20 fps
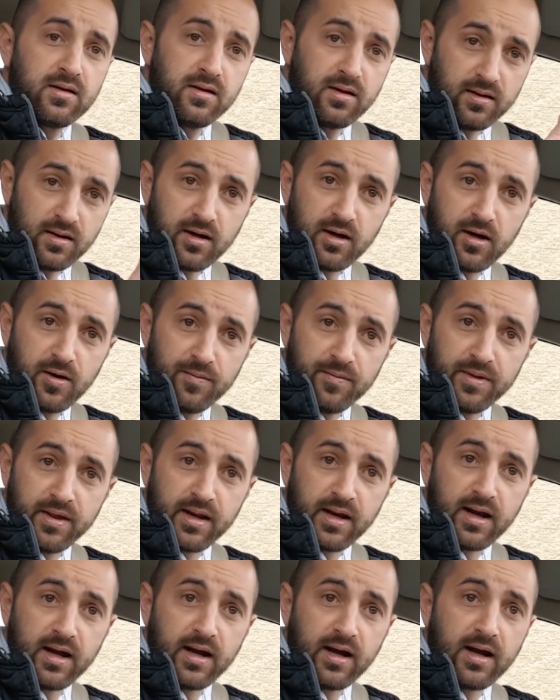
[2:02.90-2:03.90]

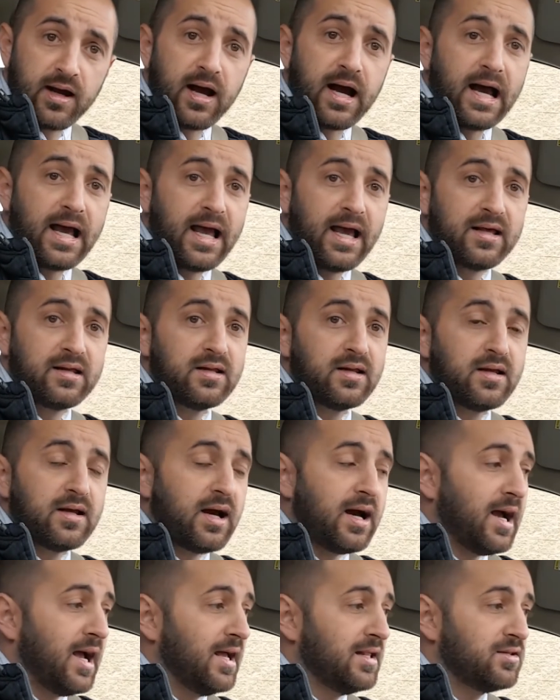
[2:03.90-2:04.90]
that I had
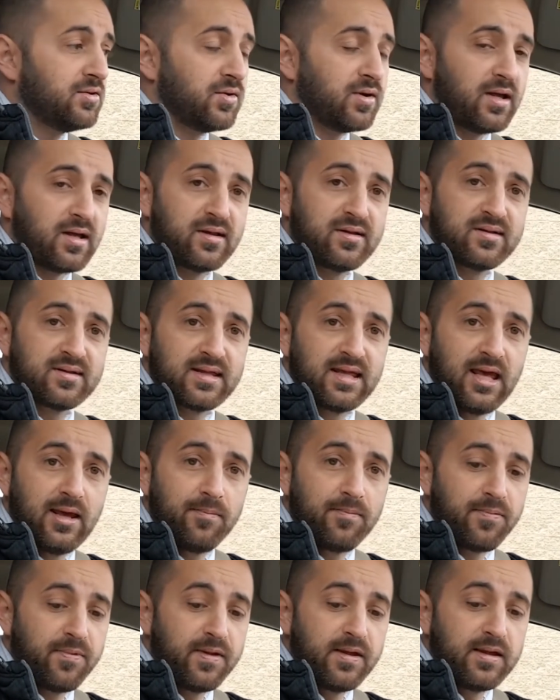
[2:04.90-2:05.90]
to
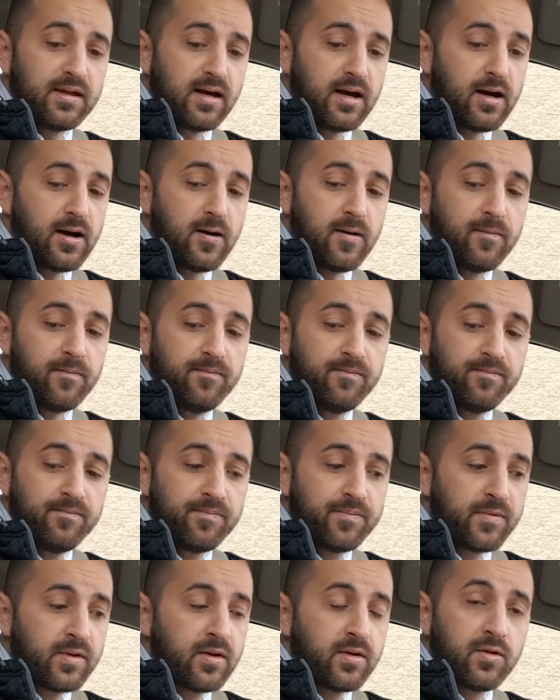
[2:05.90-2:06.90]
escape the
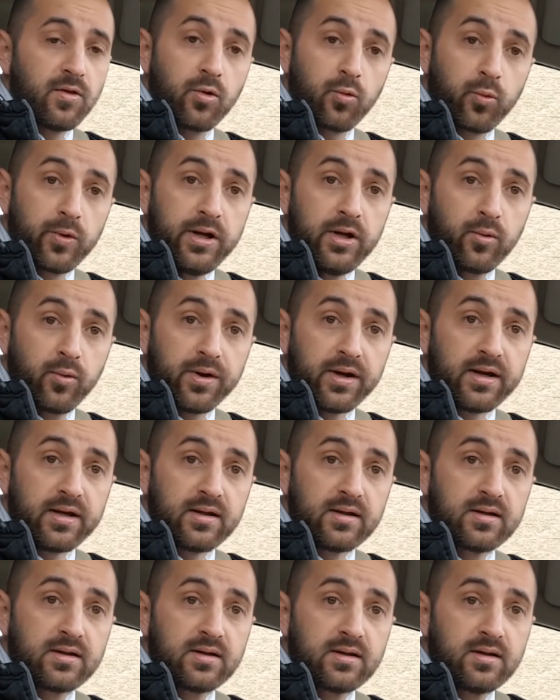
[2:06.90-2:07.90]

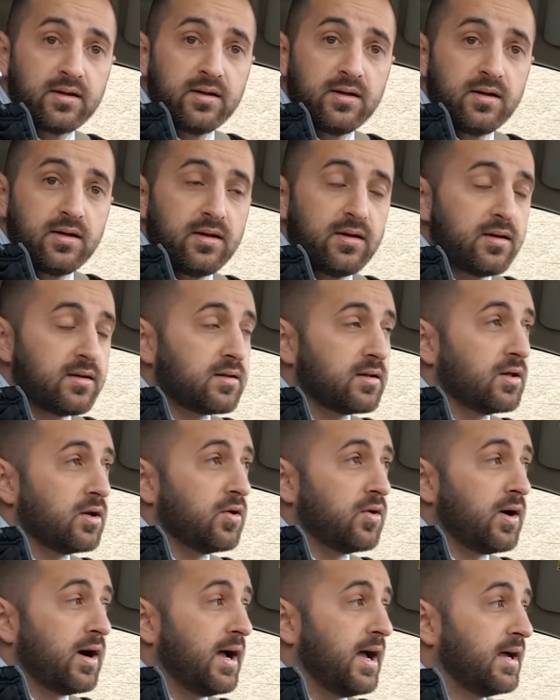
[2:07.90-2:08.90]
Riri's,
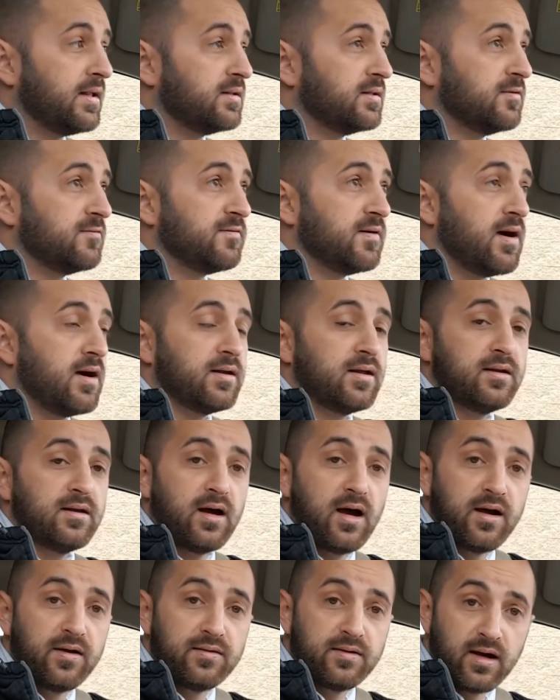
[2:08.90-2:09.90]
so I had to find
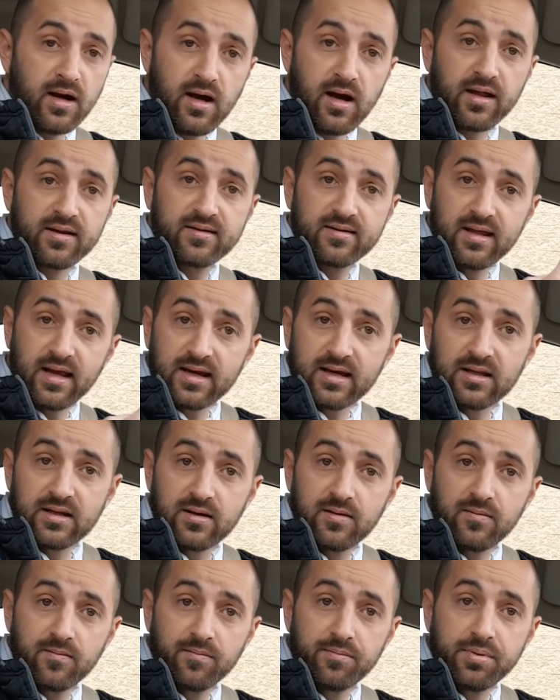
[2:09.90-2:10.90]
a second
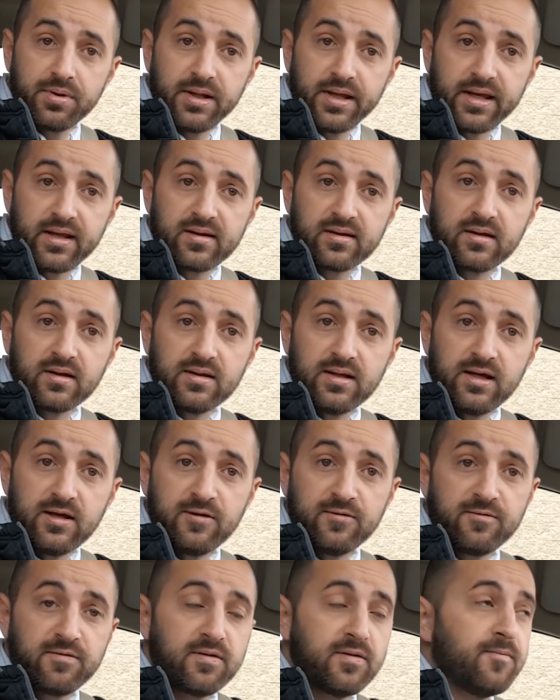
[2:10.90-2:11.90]
place to
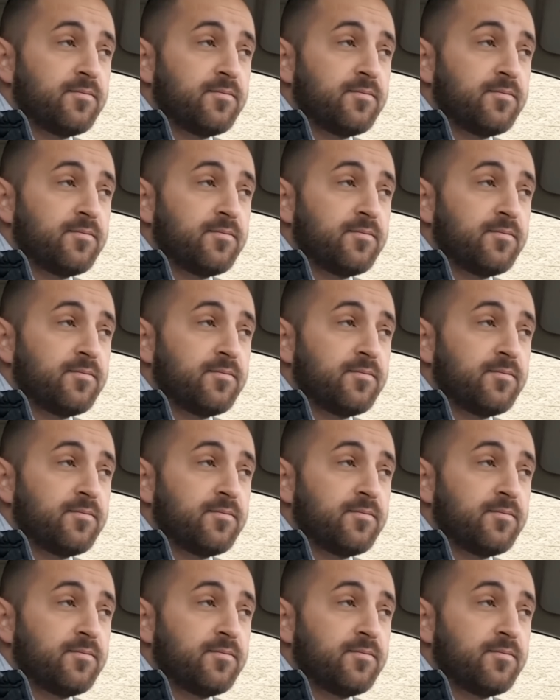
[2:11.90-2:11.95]
live.